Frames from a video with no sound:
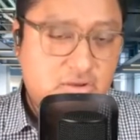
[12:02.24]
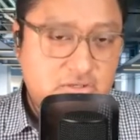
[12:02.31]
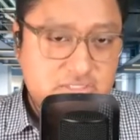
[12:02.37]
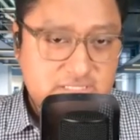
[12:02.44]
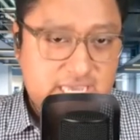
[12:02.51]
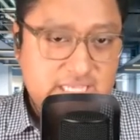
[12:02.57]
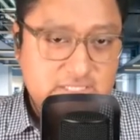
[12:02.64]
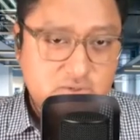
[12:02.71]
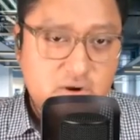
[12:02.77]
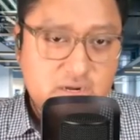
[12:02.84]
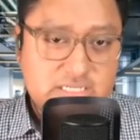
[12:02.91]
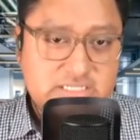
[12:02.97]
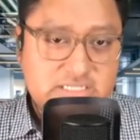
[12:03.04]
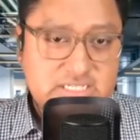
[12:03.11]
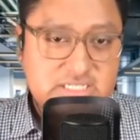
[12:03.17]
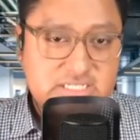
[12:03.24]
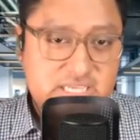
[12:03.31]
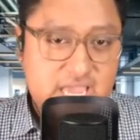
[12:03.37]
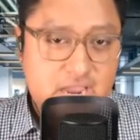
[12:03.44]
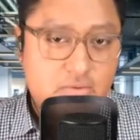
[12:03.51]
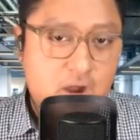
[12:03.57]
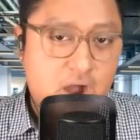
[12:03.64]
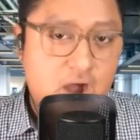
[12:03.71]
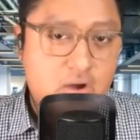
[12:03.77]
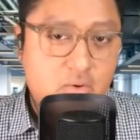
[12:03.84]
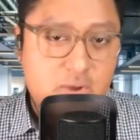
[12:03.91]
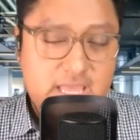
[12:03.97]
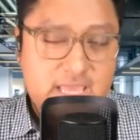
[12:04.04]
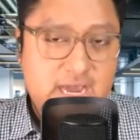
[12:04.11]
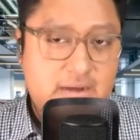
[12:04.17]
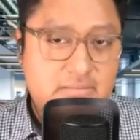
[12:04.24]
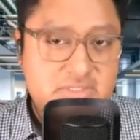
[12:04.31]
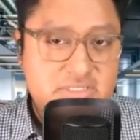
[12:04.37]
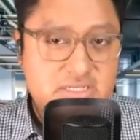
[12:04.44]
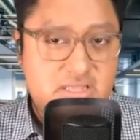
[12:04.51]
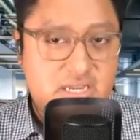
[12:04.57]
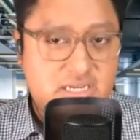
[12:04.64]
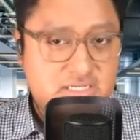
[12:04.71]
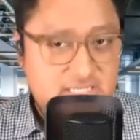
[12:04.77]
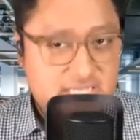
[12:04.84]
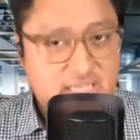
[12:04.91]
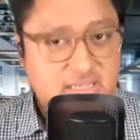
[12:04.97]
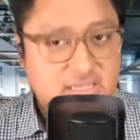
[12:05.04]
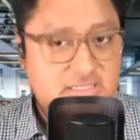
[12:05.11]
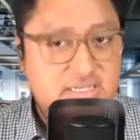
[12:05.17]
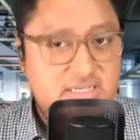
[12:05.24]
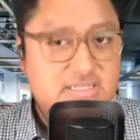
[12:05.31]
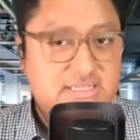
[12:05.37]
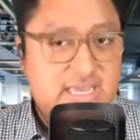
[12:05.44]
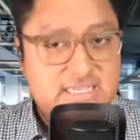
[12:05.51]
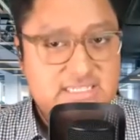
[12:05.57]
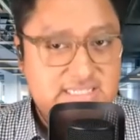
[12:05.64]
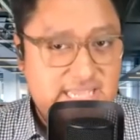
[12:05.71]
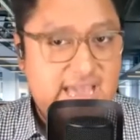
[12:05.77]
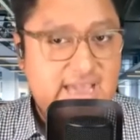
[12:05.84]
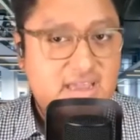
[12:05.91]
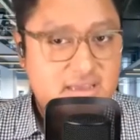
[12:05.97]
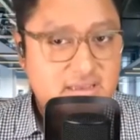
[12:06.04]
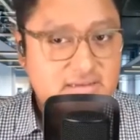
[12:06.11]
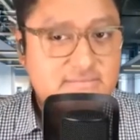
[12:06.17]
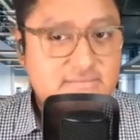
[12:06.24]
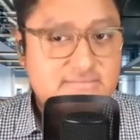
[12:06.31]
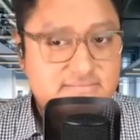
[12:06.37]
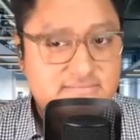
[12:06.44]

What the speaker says: like those size organizations get wrong when it comes to their sales tech stack?